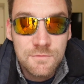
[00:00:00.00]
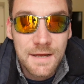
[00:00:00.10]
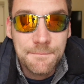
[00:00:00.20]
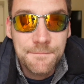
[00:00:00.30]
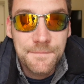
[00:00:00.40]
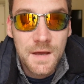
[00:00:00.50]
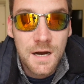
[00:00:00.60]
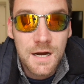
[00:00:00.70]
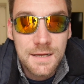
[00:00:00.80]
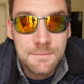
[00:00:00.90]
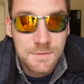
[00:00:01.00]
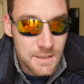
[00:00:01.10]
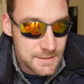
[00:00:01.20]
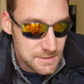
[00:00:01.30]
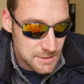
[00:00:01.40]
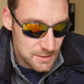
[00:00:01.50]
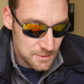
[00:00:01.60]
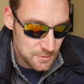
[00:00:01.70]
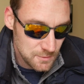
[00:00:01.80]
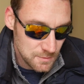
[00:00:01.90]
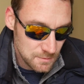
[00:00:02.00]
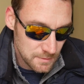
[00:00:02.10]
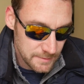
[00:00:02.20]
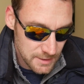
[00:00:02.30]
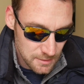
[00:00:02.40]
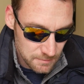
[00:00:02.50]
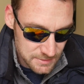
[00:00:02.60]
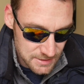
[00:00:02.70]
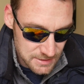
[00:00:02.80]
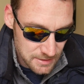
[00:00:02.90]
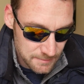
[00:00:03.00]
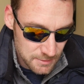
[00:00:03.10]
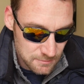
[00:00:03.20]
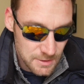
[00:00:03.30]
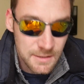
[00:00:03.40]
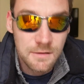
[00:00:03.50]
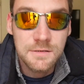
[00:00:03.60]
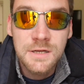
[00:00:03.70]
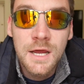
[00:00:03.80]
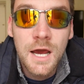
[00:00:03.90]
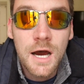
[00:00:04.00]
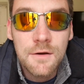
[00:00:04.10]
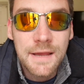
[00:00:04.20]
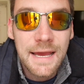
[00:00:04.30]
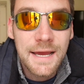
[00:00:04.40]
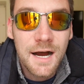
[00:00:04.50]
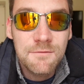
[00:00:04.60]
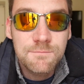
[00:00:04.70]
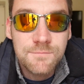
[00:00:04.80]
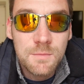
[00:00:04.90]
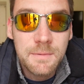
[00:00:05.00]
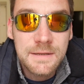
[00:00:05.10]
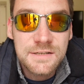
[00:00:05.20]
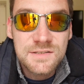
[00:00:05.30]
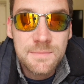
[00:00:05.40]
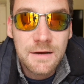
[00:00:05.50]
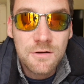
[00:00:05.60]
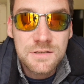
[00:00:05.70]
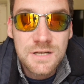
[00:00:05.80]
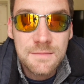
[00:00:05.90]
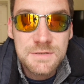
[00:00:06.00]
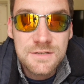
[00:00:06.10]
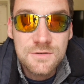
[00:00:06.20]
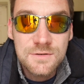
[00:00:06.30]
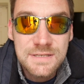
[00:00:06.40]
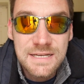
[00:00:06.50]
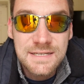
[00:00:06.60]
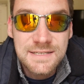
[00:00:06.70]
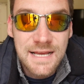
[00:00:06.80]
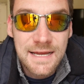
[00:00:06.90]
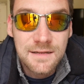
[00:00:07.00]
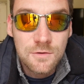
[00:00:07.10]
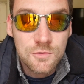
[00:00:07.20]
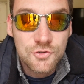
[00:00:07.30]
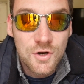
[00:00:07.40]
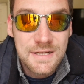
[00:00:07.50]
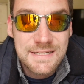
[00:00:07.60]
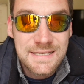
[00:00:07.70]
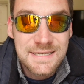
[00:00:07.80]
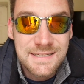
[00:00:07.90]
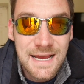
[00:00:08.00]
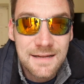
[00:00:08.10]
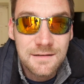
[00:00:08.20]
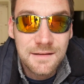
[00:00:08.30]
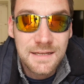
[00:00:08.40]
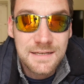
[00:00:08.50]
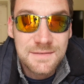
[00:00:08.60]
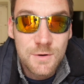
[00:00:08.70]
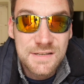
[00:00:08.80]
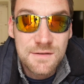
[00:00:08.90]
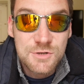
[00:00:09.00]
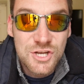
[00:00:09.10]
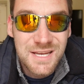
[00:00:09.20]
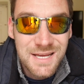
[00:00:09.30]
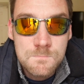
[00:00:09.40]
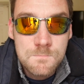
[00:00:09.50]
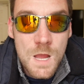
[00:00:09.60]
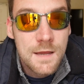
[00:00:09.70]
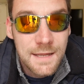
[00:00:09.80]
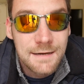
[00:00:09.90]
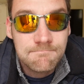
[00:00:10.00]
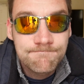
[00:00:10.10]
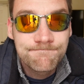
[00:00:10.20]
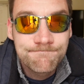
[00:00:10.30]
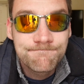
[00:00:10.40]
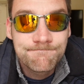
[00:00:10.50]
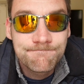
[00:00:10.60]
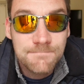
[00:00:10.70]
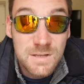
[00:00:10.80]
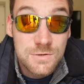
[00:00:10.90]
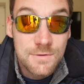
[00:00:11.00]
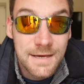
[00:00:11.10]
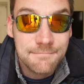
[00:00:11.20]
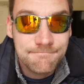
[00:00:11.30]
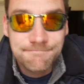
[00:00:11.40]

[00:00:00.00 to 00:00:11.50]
Right, I'm going to, what have we got? What's the time? Oh my God. Okay, I've probably just about got time to descale, or try to descale, the Nespresso machine. Yeah, let's do that.